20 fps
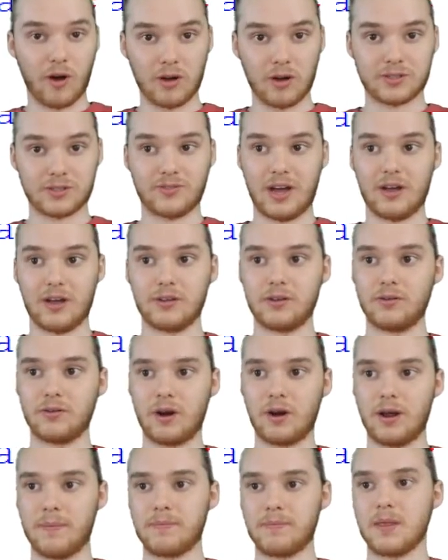or false
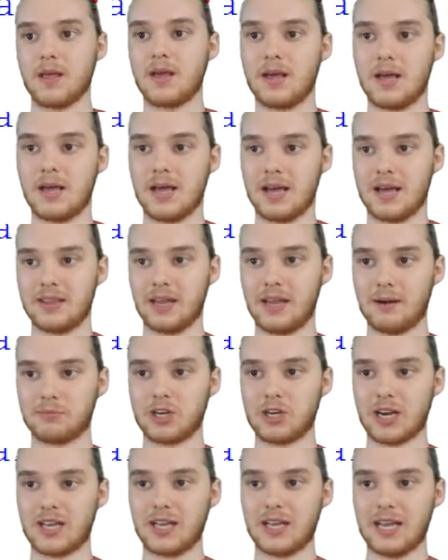value, right? And then
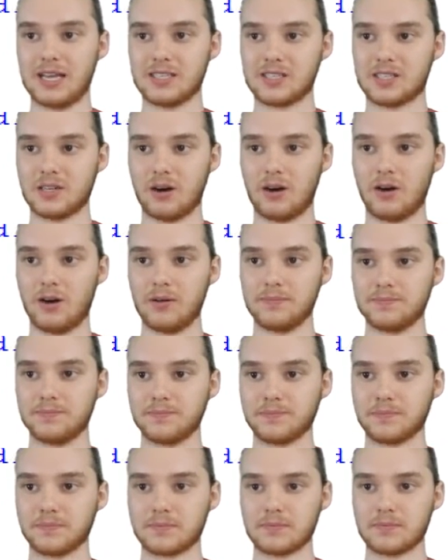I'm checking is tall,
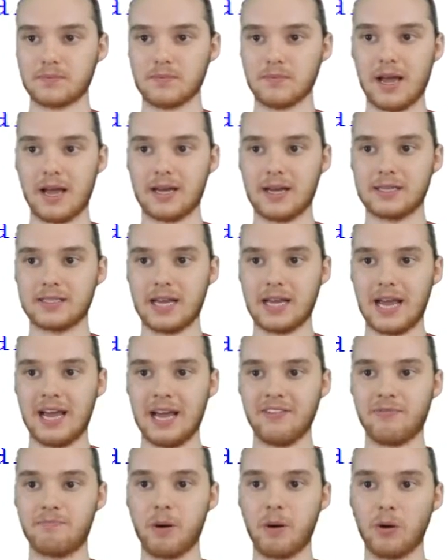and
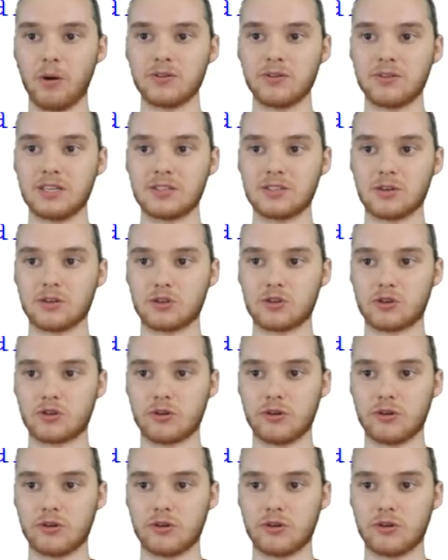if both of these are